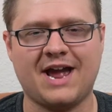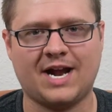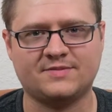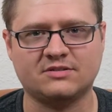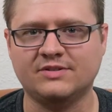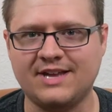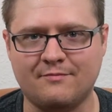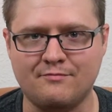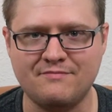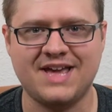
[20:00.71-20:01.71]
They are
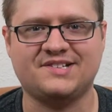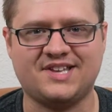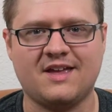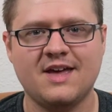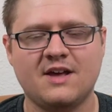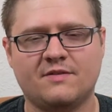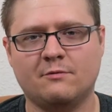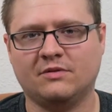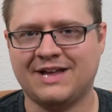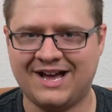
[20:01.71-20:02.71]
absolutely amazing.
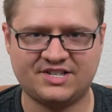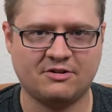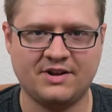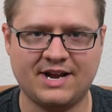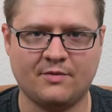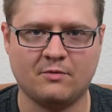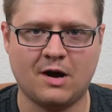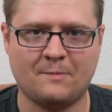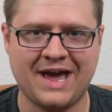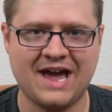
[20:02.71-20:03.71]
They will not turn you down
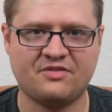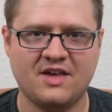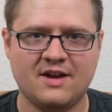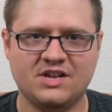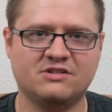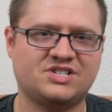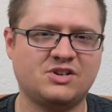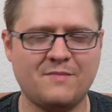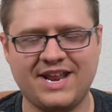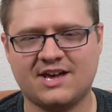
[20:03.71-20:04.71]
the wrong path. You know,
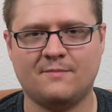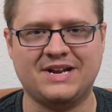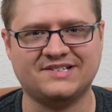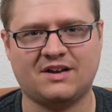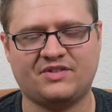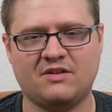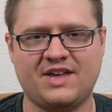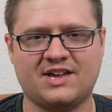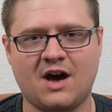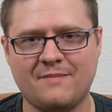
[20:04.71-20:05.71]
so many companies out
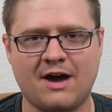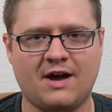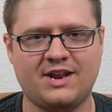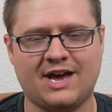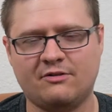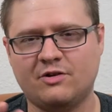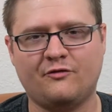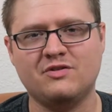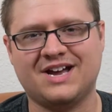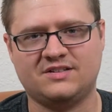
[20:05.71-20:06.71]
there, they come out, I
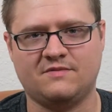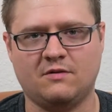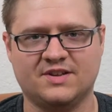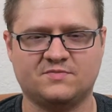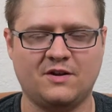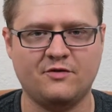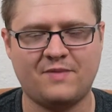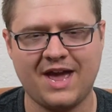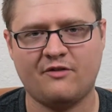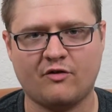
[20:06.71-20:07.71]
don't know if you guys have known this, but
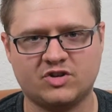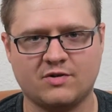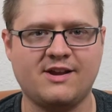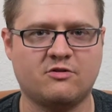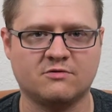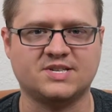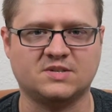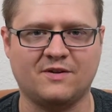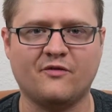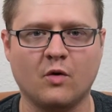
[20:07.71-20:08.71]
if you paid for trading
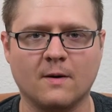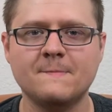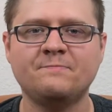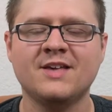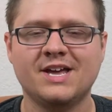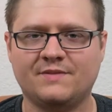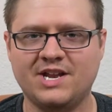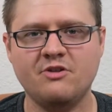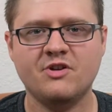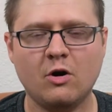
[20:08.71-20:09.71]
courses before,
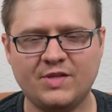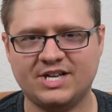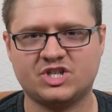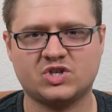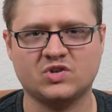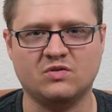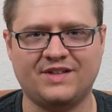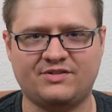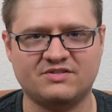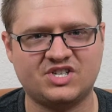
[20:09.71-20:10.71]
then you know that it's
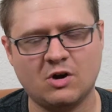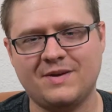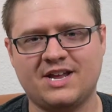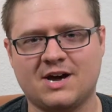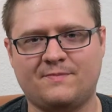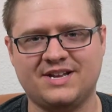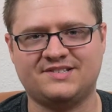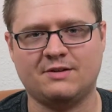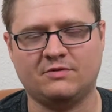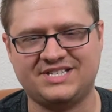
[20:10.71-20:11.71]
true that there's so many
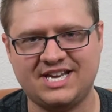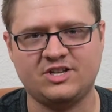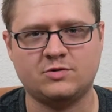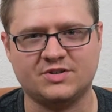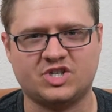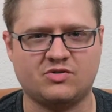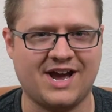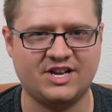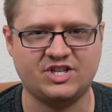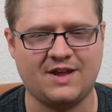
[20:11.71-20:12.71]
companies that will teach you a
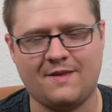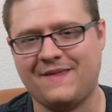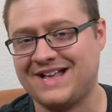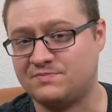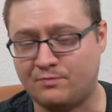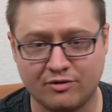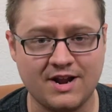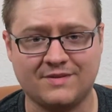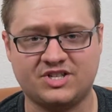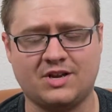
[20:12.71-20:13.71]
strategy, and then that's
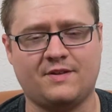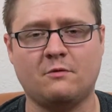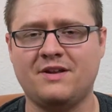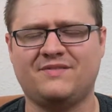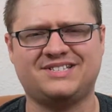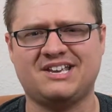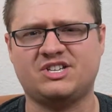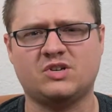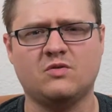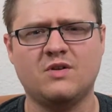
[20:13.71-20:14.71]
pretty much it. They won't even
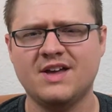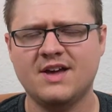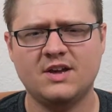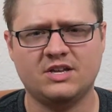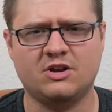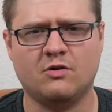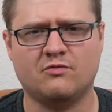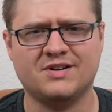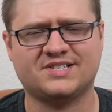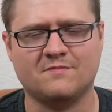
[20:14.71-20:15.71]
teach you,
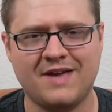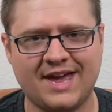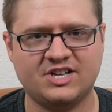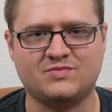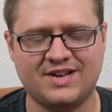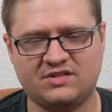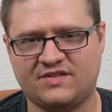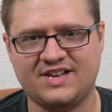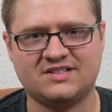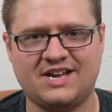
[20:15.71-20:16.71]
risk
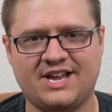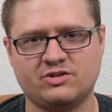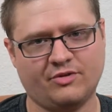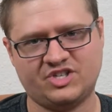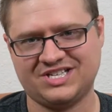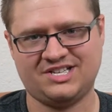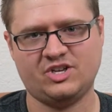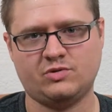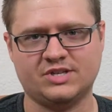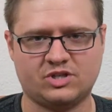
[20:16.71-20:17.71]
management or things of that nature. They'll
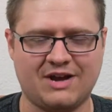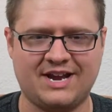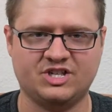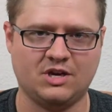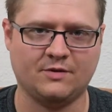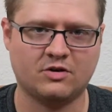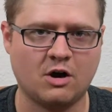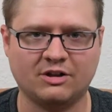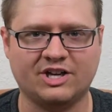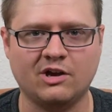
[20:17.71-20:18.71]
just teach you a strategy and
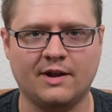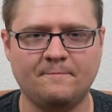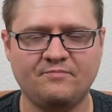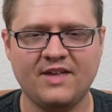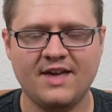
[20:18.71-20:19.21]
they'll call it good.